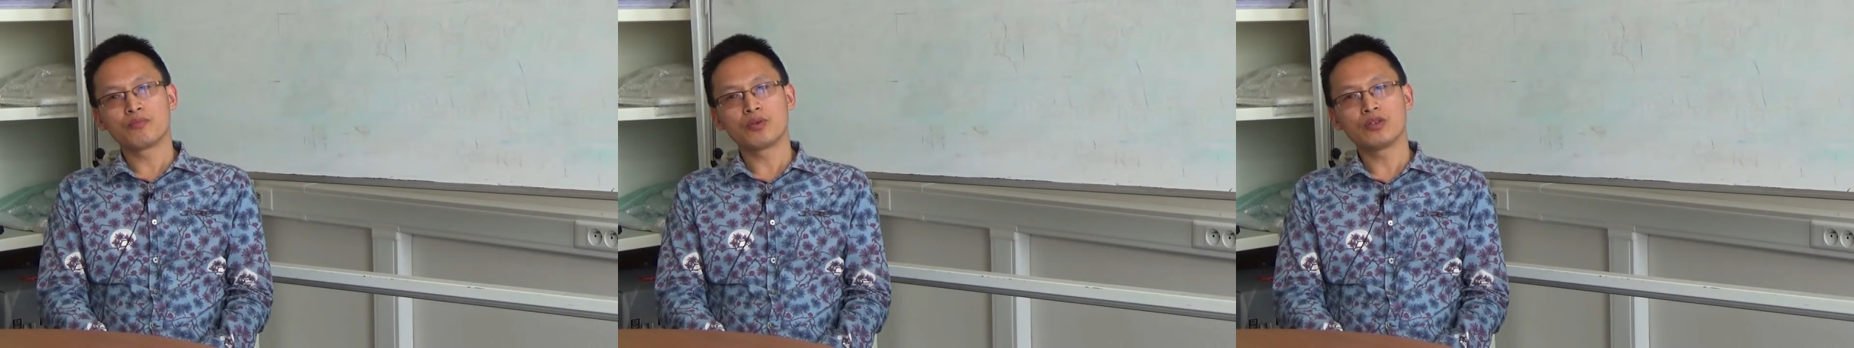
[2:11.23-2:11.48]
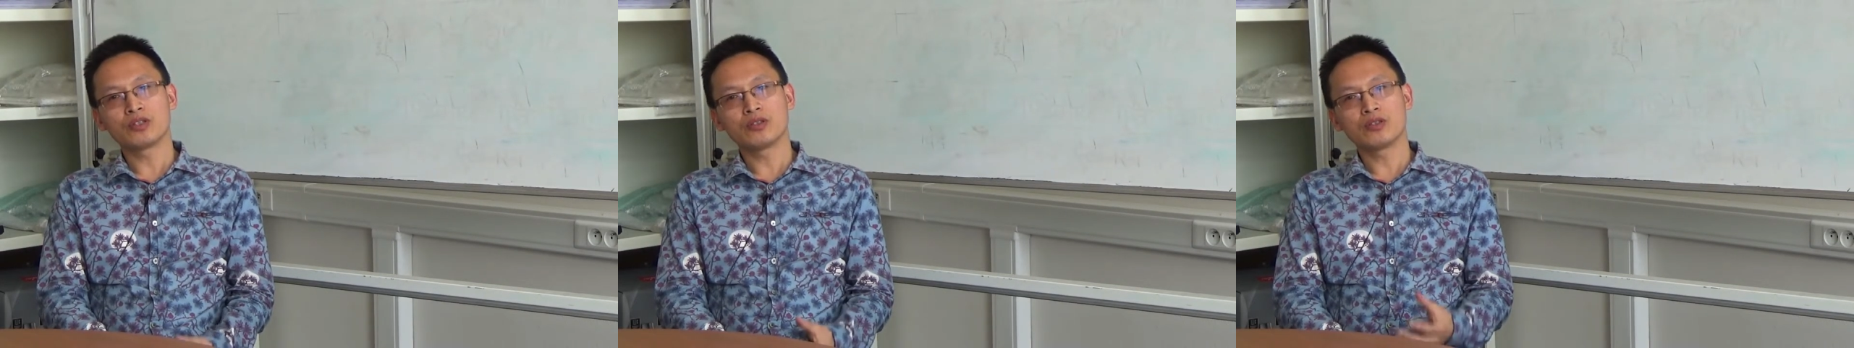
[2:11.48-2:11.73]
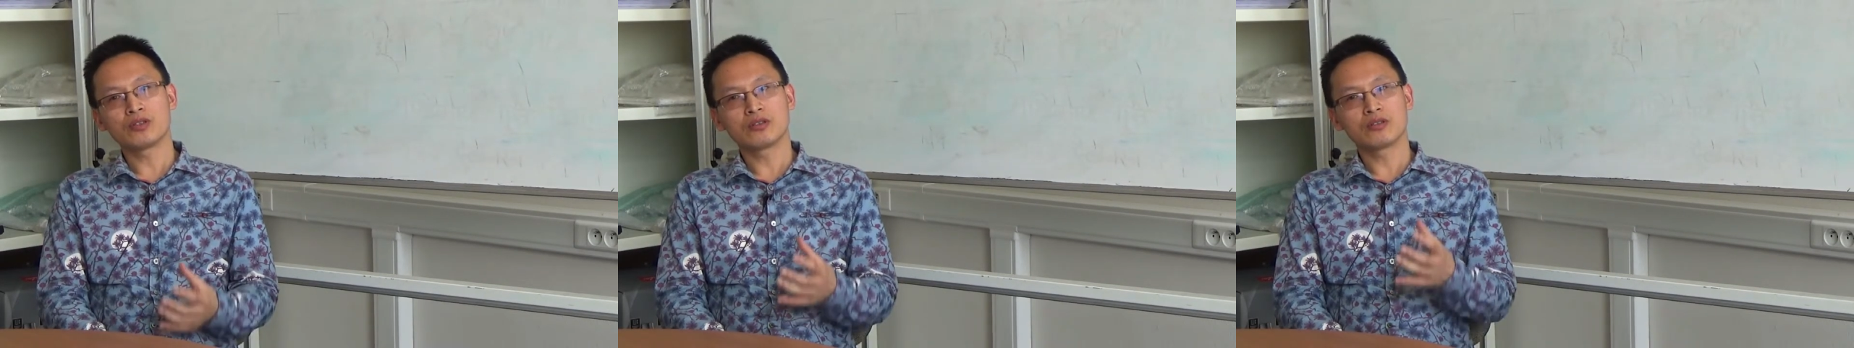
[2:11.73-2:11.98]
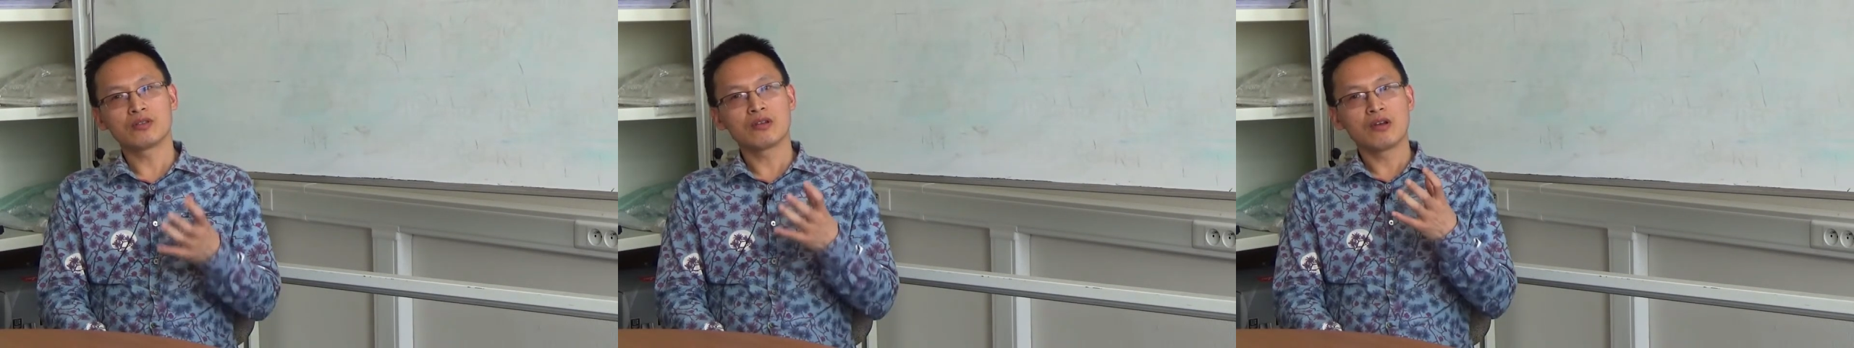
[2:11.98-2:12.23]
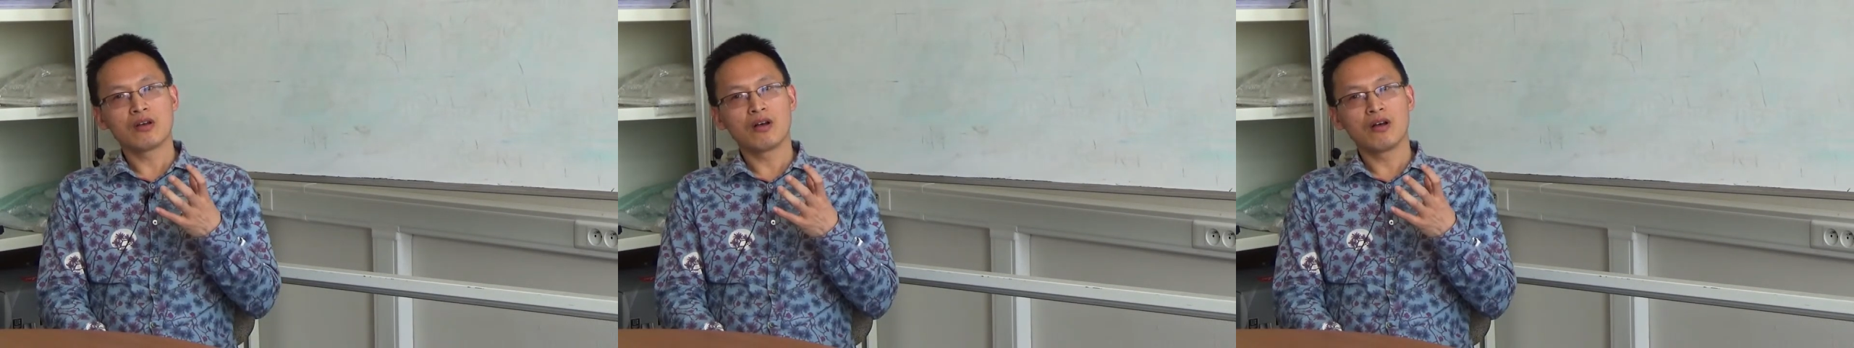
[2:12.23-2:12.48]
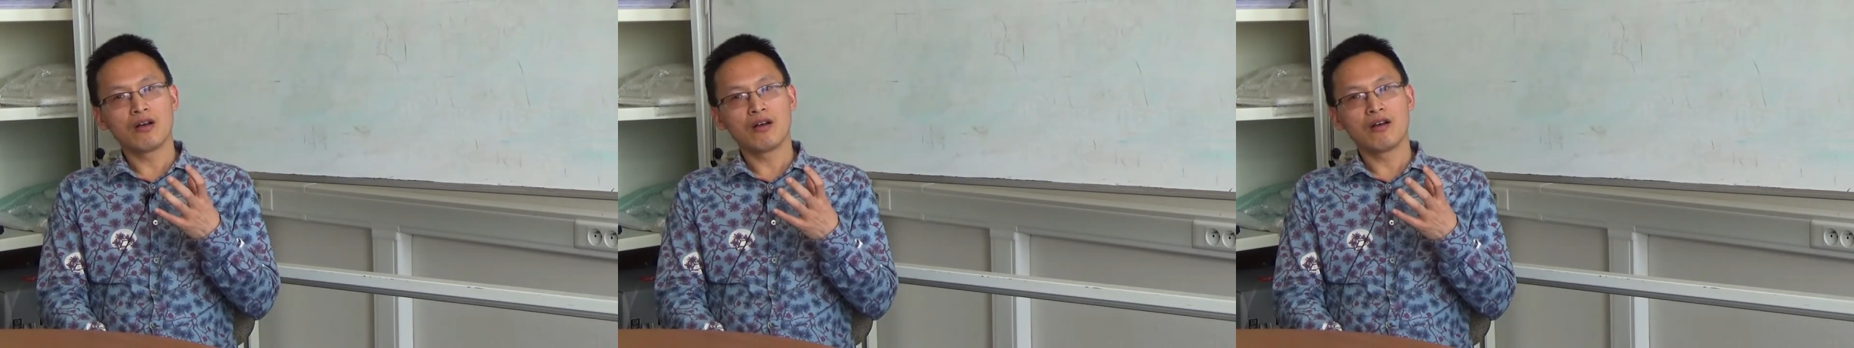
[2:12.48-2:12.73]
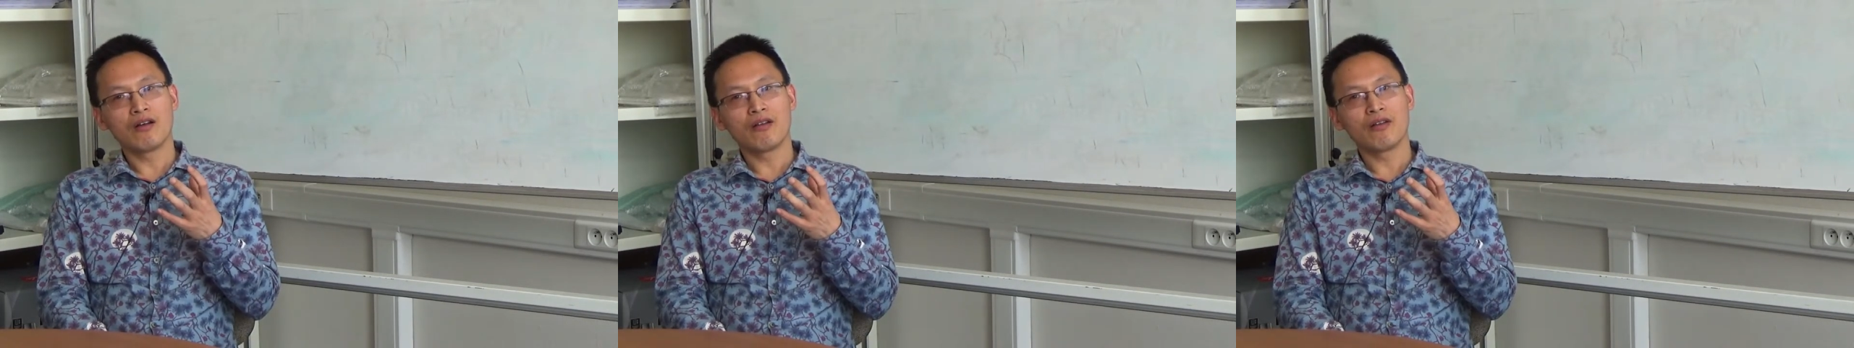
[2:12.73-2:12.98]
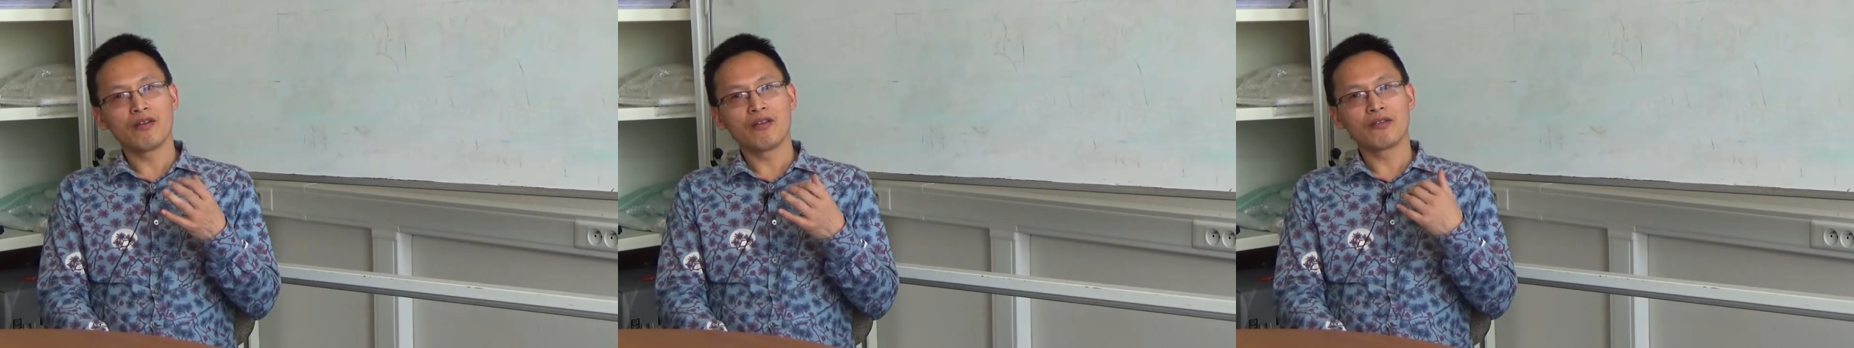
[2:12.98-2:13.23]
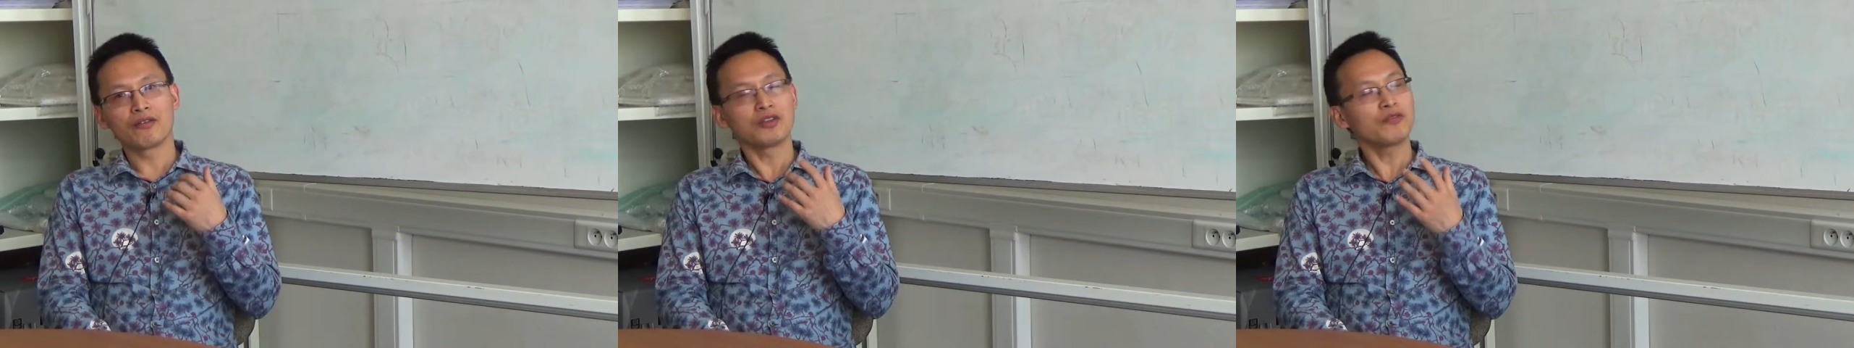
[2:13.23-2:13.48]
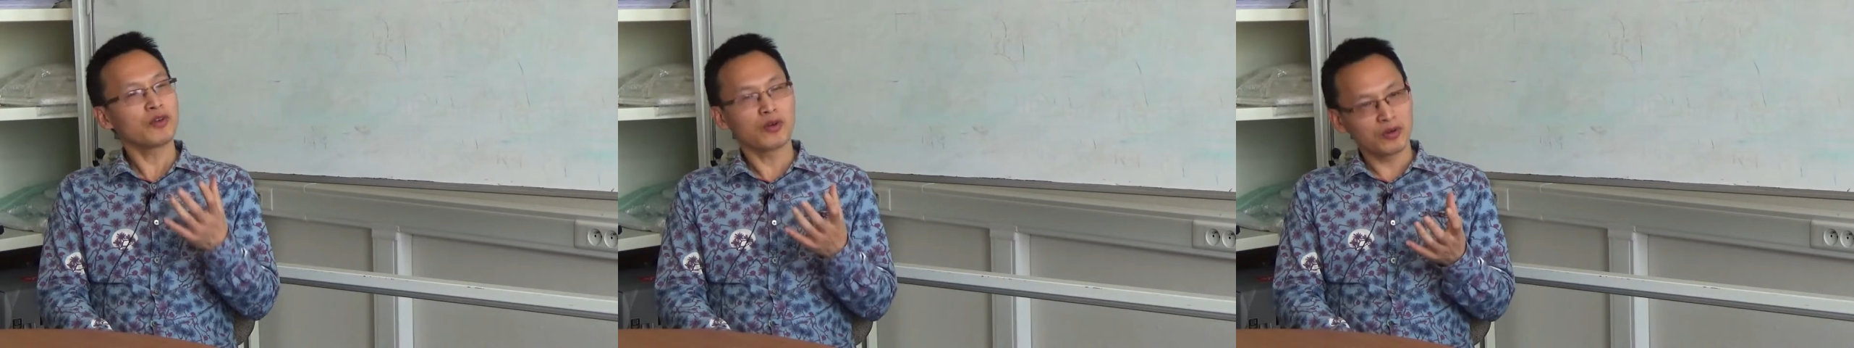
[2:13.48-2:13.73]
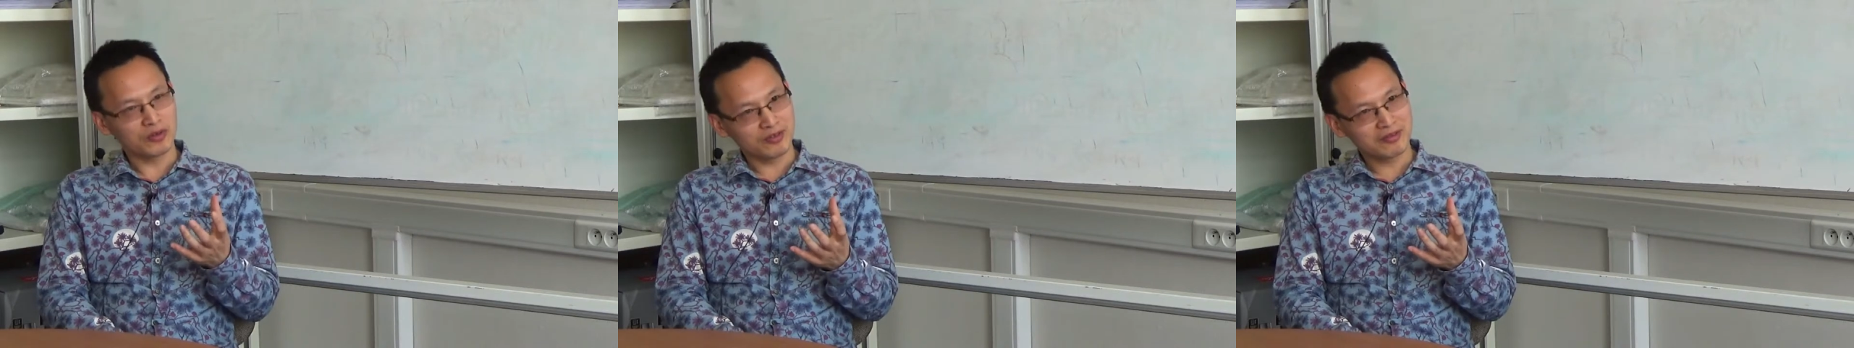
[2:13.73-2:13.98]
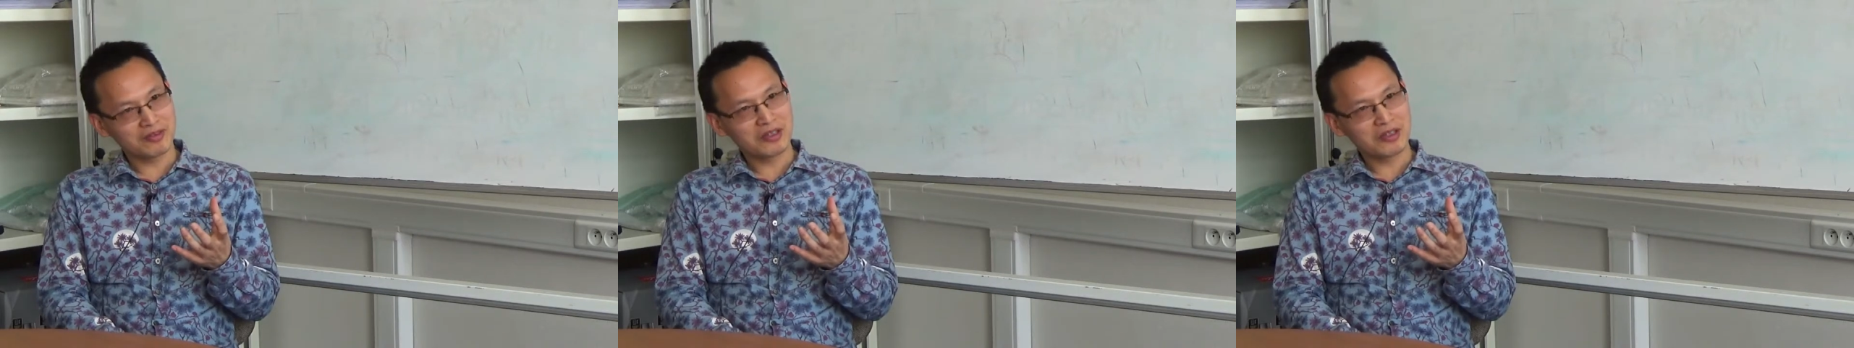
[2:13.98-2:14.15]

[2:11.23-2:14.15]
presenting uh, difficult